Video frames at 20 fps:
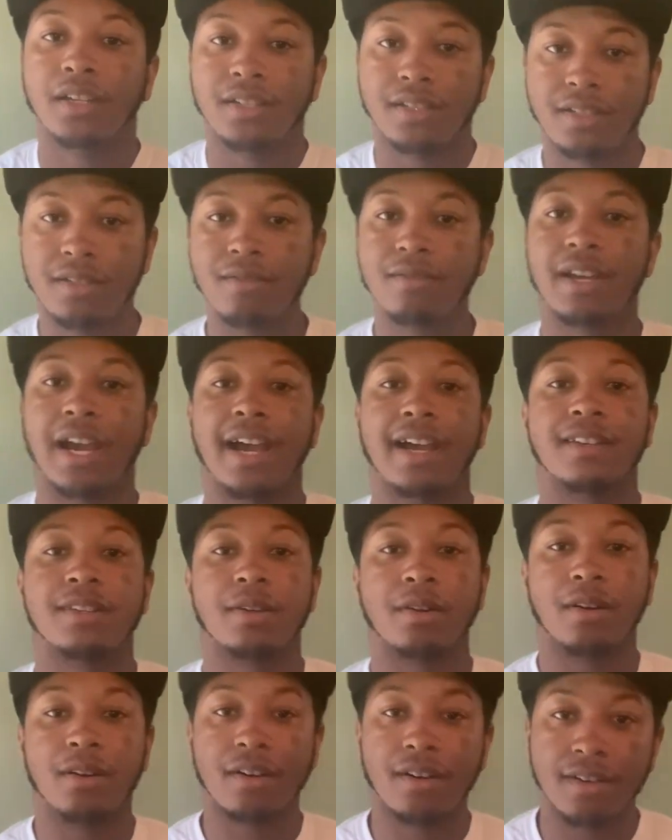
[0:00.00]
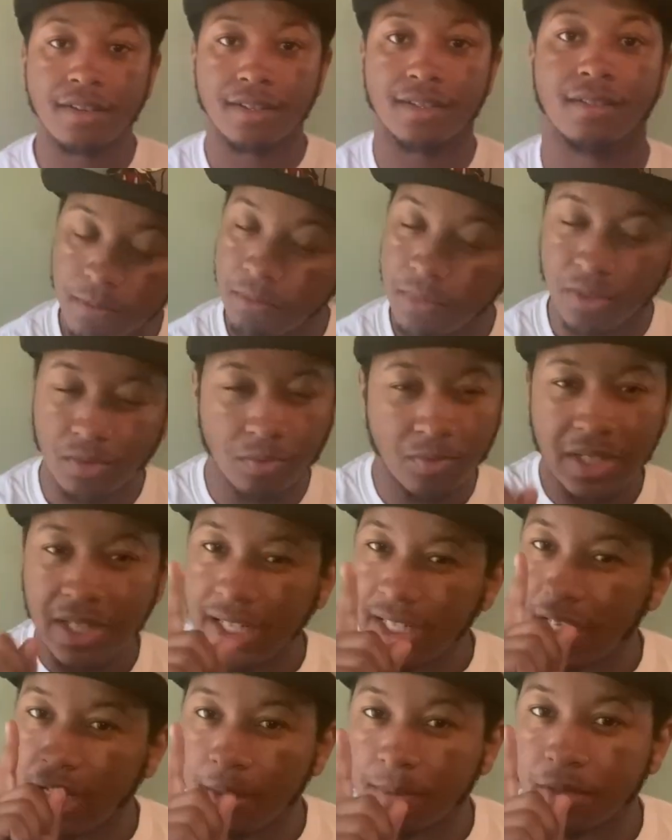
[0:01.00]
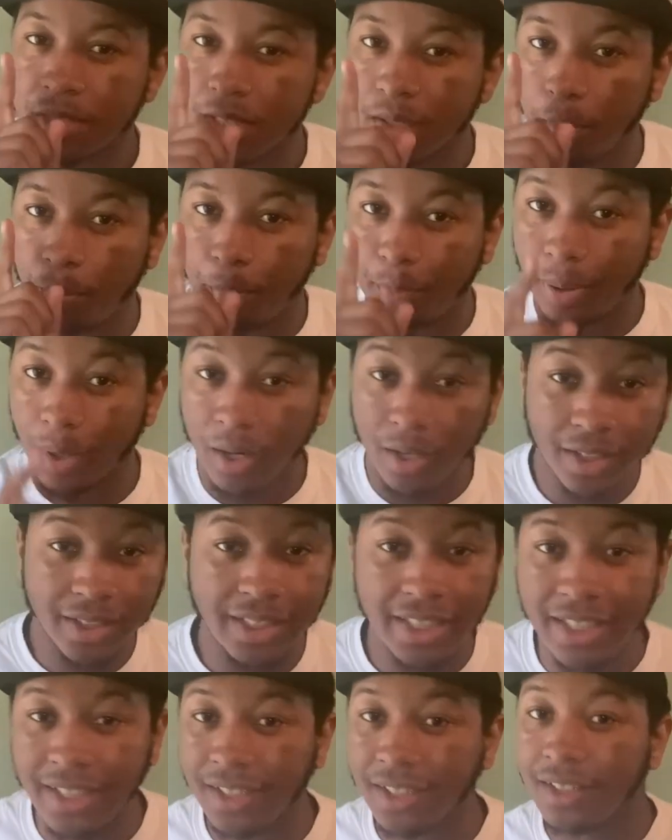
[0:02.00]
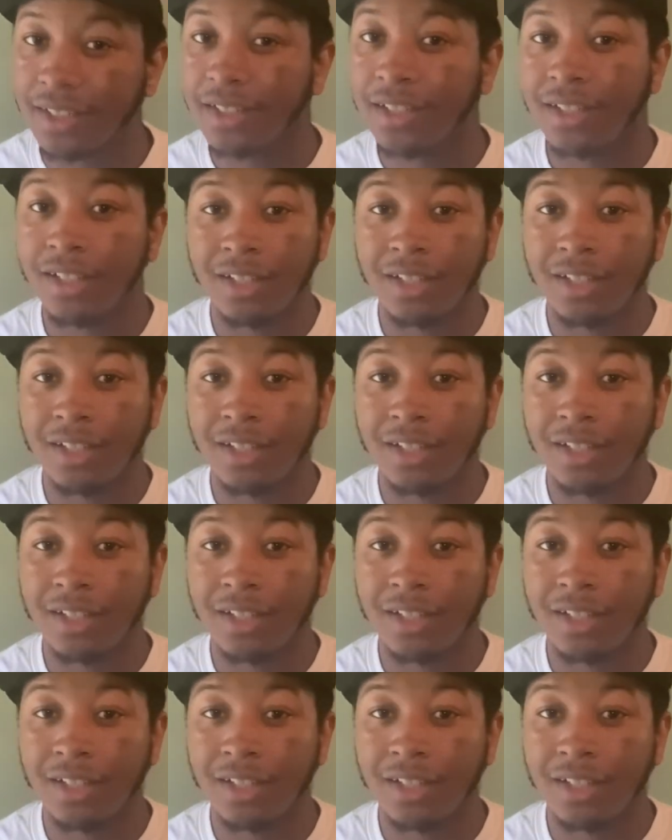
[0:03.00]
You guys are awesome. But when it comes to parking,